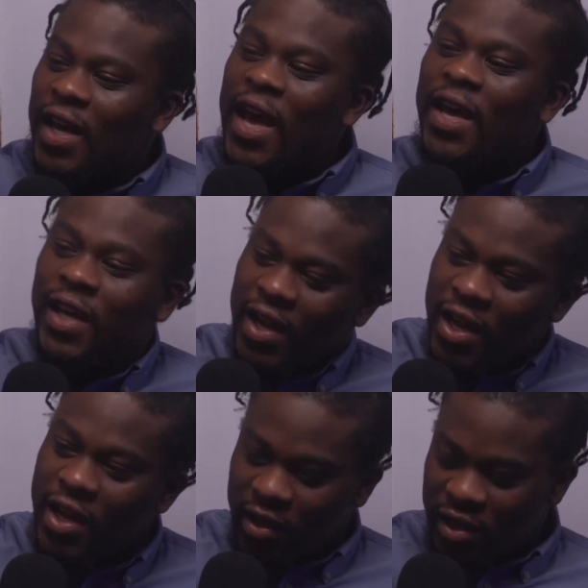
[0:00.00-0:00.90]
Can I
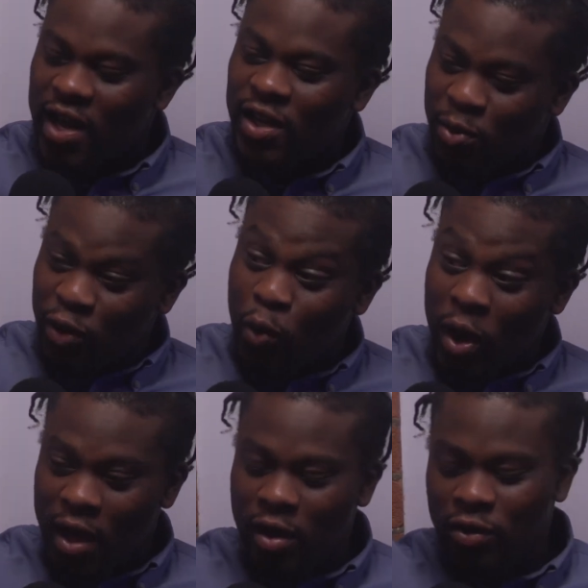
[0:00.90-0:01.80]
explain the
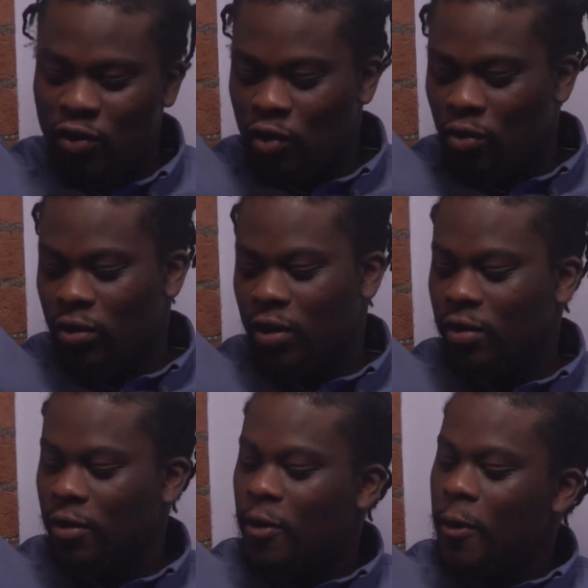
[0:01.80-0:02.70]
way I heard the story?
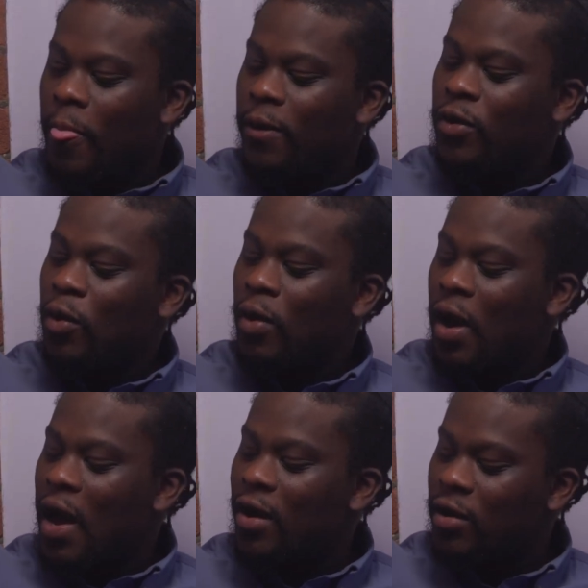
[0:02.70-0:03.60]
Mm-hmm. So
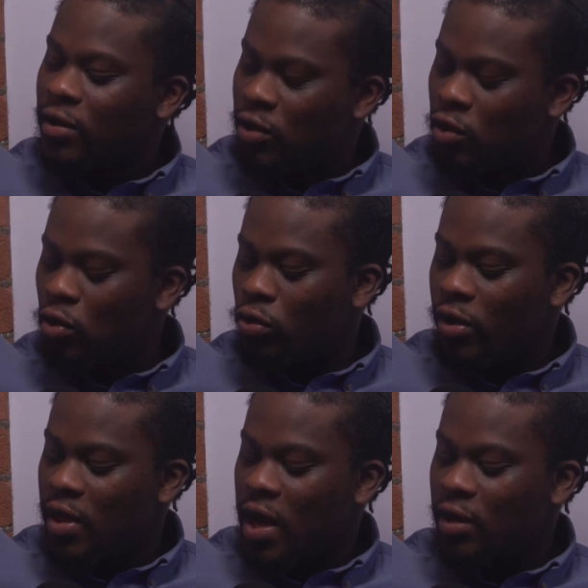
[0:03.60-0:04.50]
I heard the
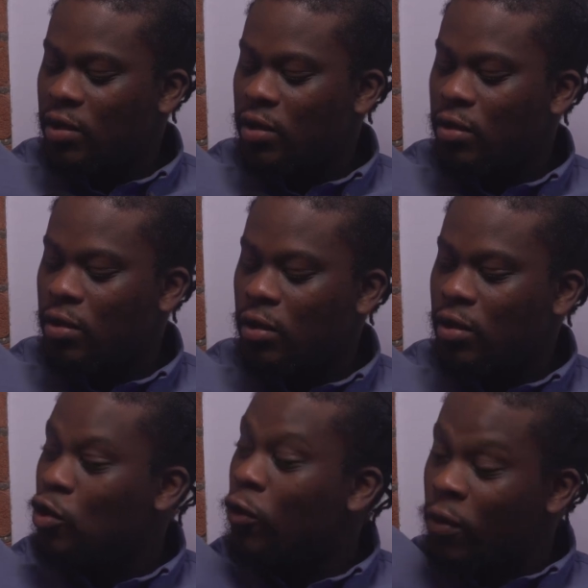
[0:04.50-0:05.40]
story that,
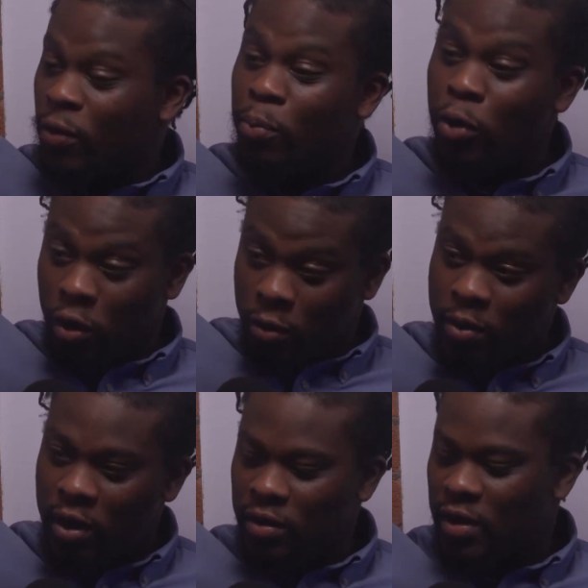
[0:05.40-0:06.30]
not from the book,
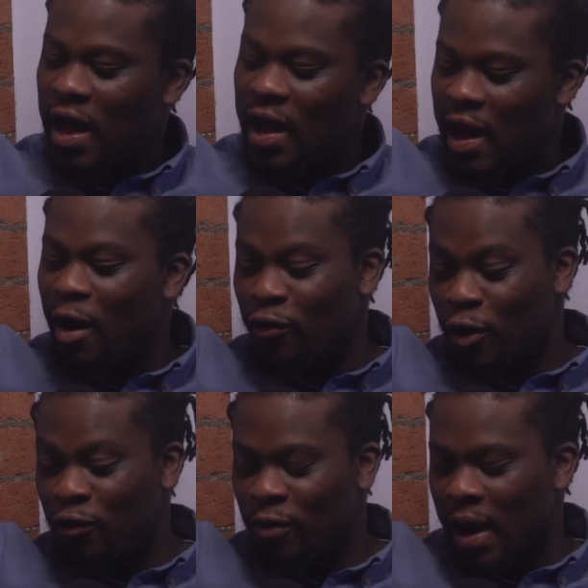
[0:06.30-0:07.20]
but how I've
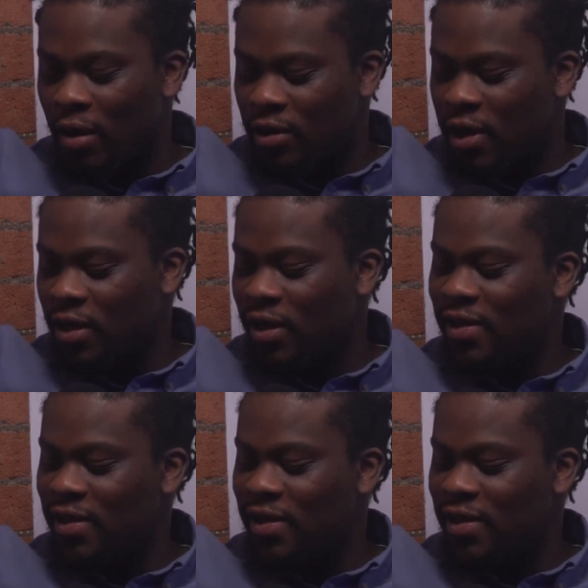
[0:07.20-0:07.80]
heard from outside.